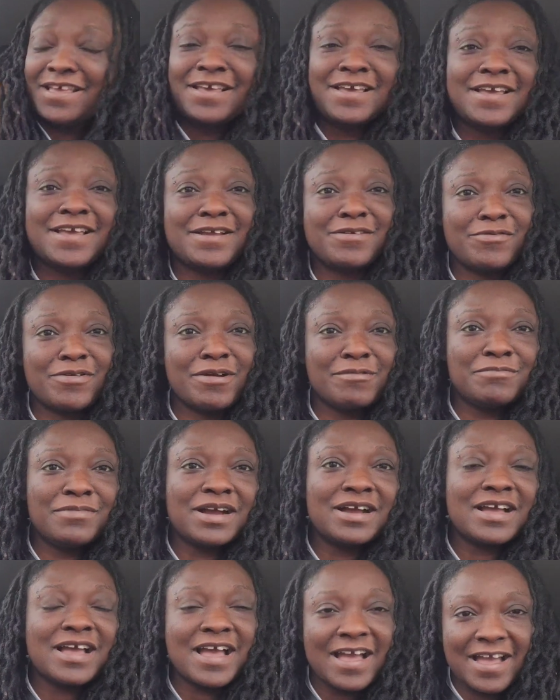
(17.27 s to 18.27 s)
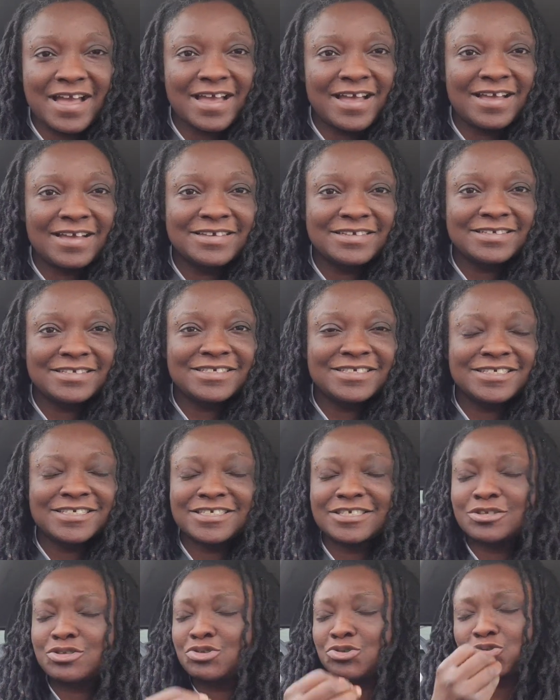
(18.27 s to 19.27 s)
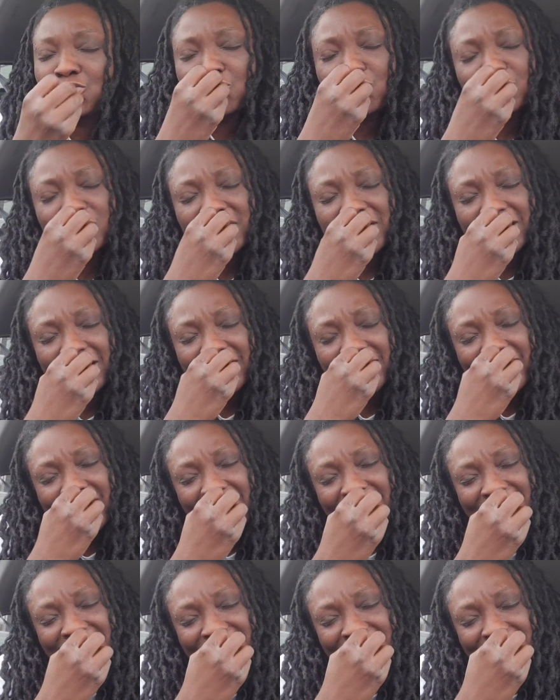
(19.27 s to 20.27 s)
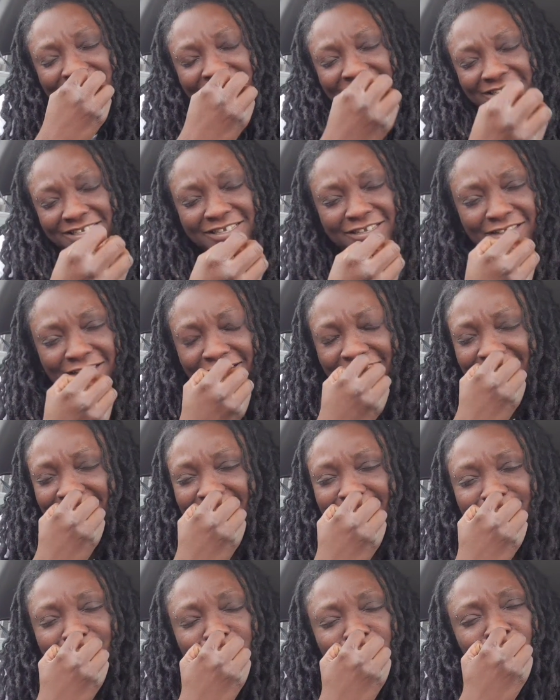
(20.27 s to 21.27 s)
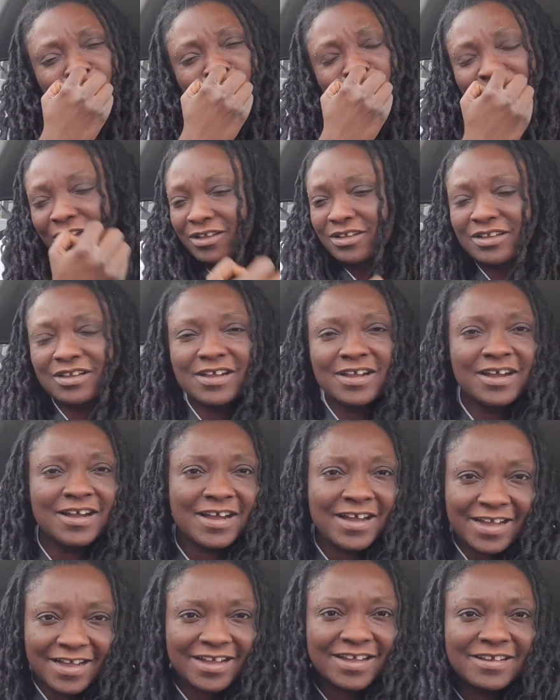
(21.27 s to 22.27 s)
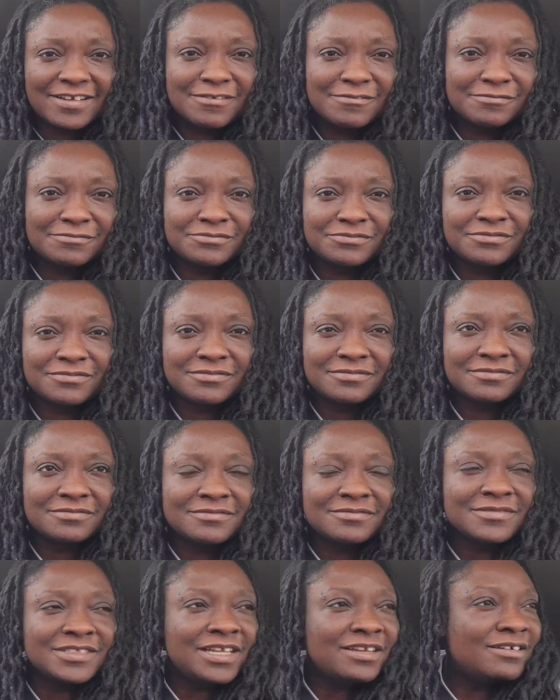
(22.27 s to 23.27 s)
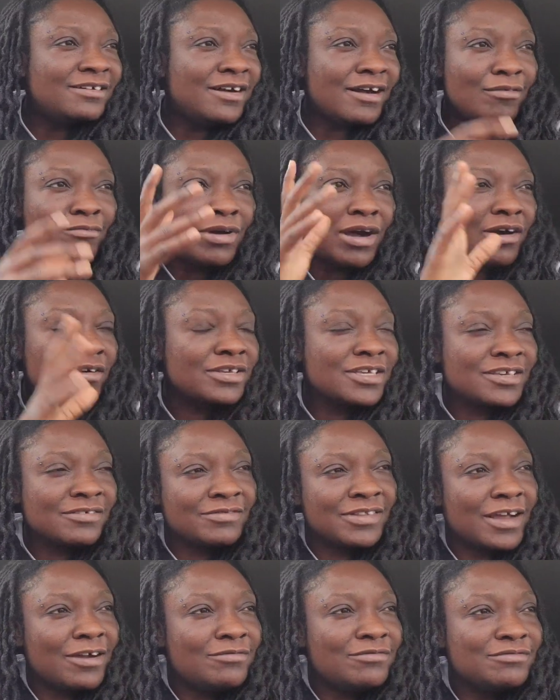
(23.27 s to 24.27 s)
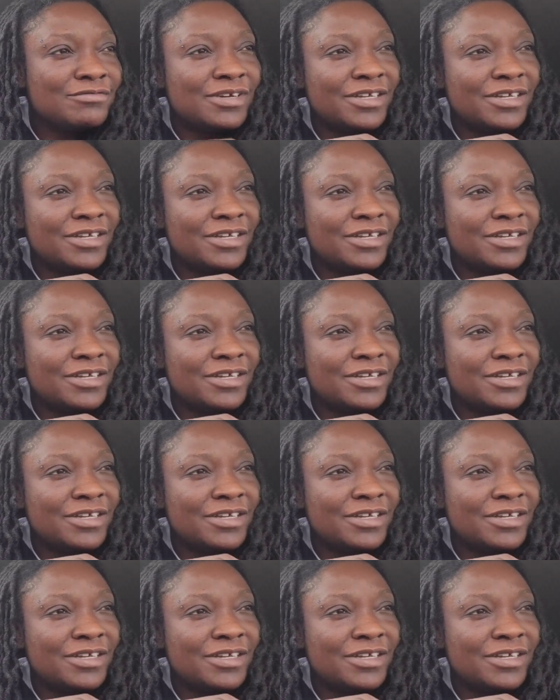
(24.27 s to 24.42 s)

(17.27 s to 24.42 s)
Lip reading: Hey, Rob, eh. She's so classy. Hey. I bow give that